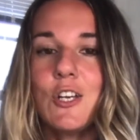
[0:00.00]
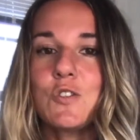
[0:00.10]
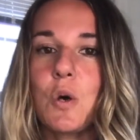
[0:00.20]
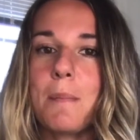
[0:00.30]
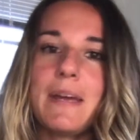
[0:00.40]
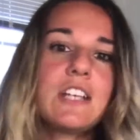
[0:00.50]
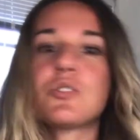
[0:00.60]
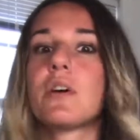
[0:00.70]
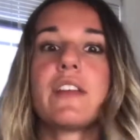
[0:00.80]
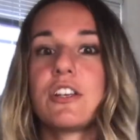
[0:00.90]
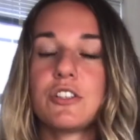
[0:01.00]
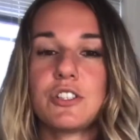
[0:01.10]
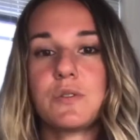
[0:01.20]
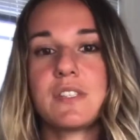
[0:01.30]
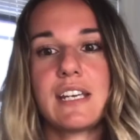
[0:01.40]
So make sure that you're
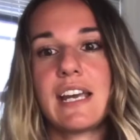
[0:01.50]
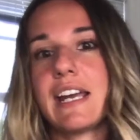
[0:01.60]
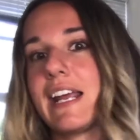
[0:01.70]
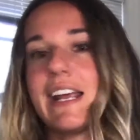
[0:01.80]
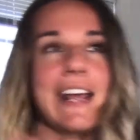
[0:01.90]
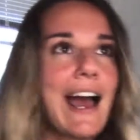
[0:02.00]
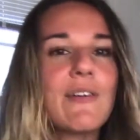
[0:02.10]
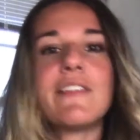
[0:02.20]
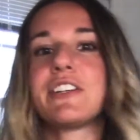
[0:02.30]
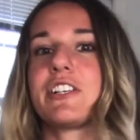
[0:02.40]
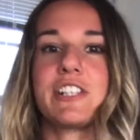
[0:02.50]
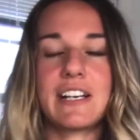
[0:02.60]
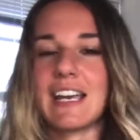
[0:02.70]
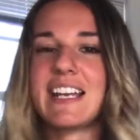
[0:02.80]
using it however you're cooking.